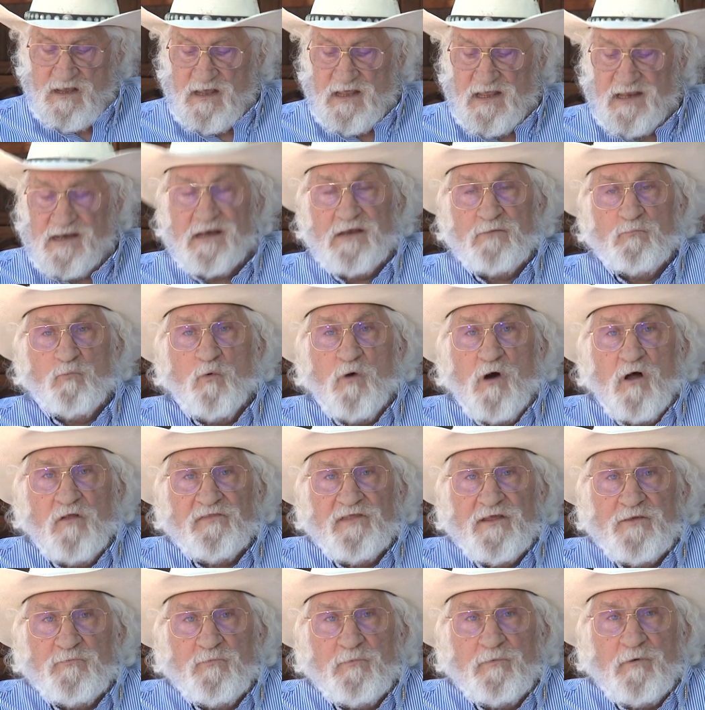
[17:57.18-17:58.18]
And while
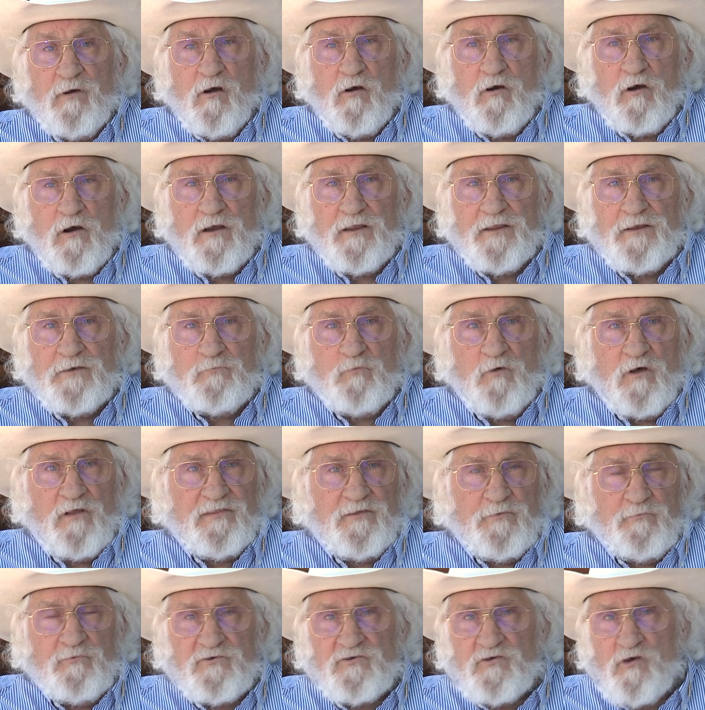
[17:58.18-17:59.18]
they
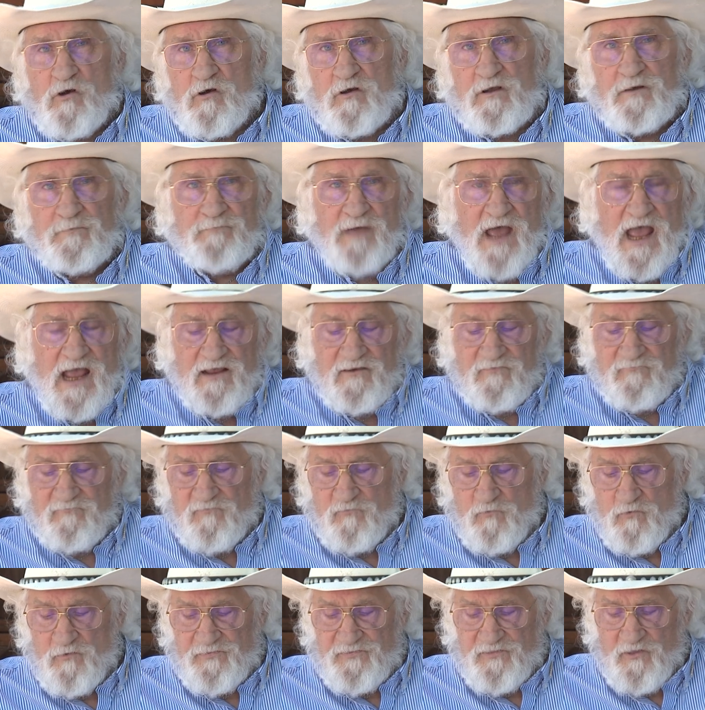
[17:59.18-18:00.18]
were talking back and
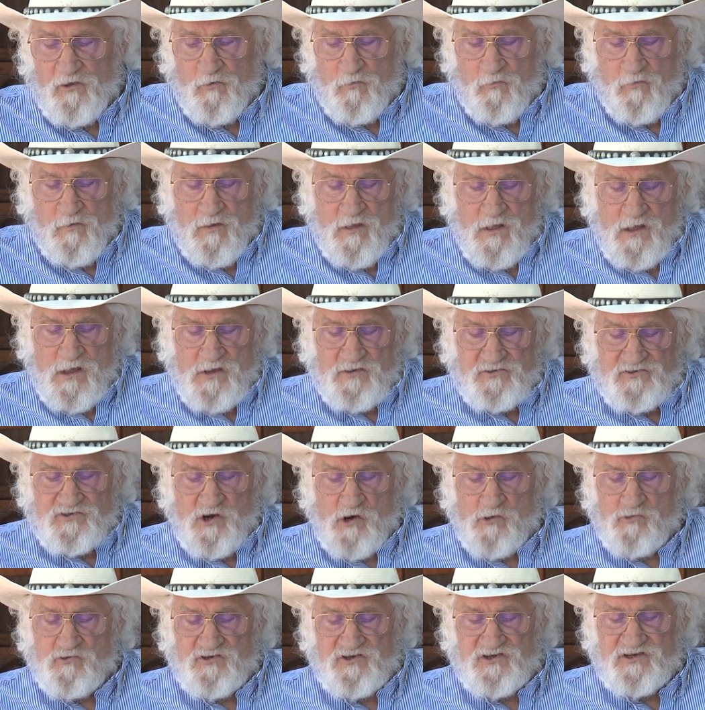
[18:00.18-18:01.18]
forth, though,
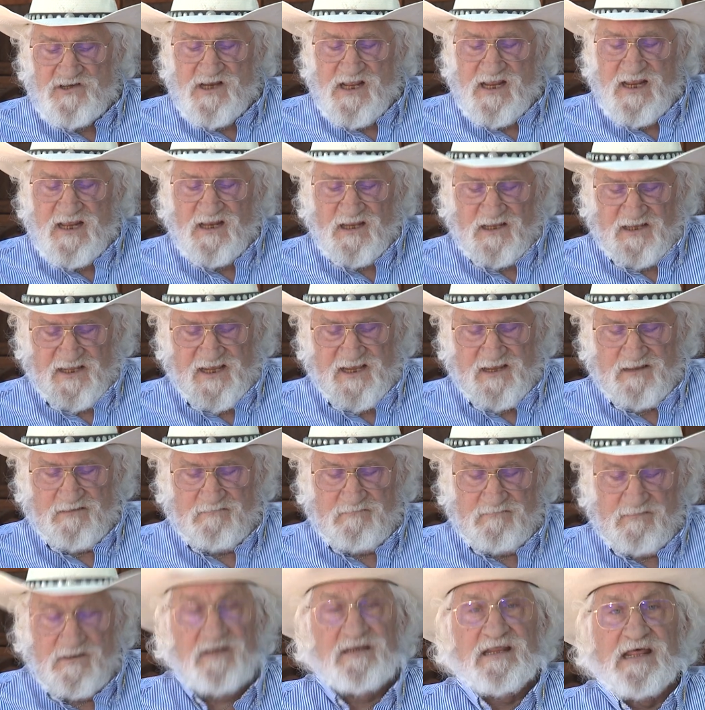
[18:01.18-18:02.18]
Joe sneakily,
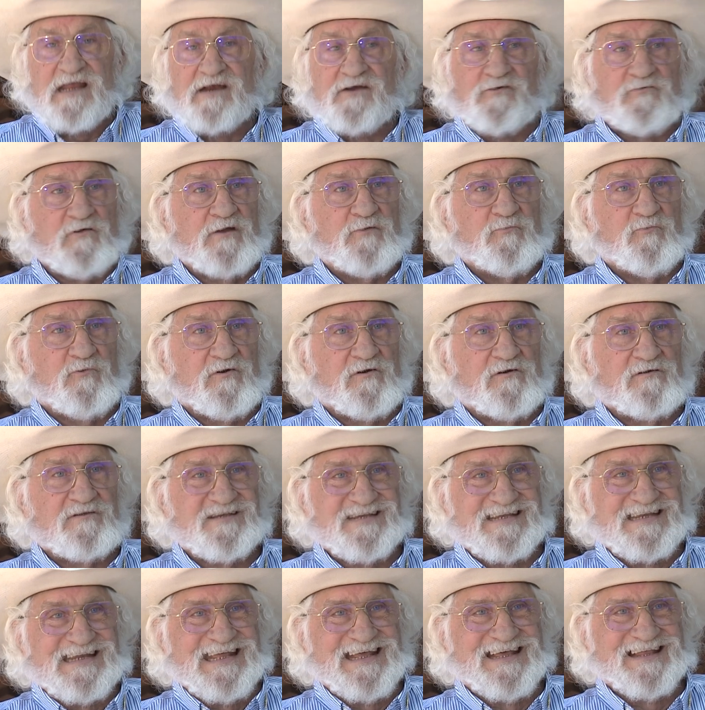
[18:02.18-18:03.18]
isn't that a great word,
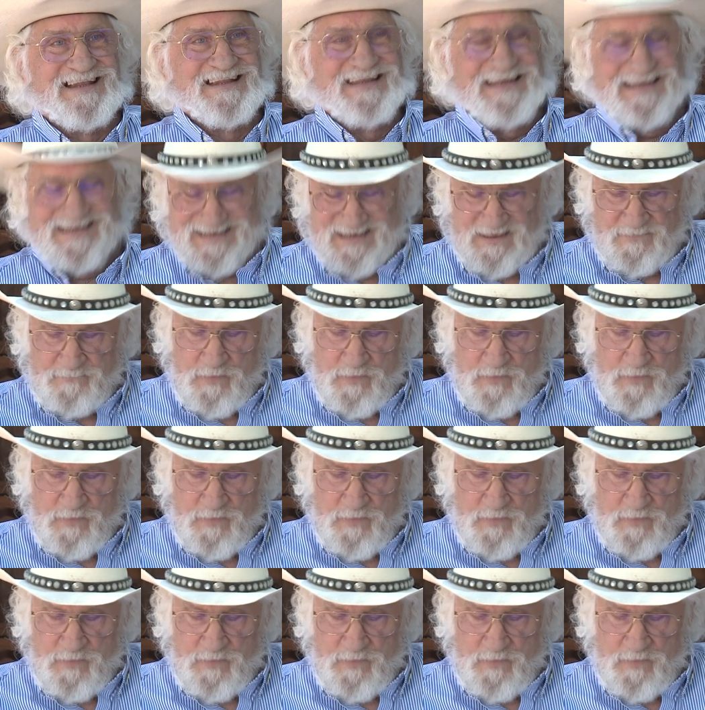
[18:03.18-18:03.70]
sneakily,